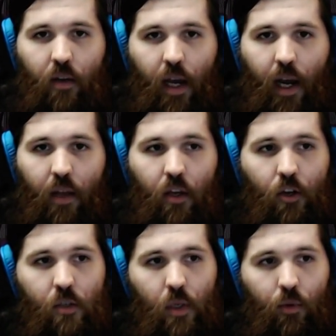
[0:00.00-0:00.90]
I highly
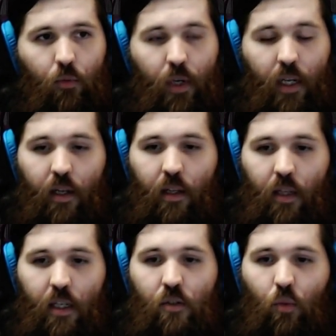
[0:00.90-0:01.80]
encourage people to read it at
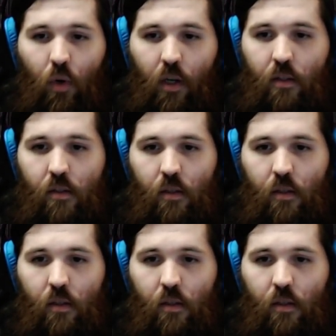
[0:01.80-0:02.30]
least once.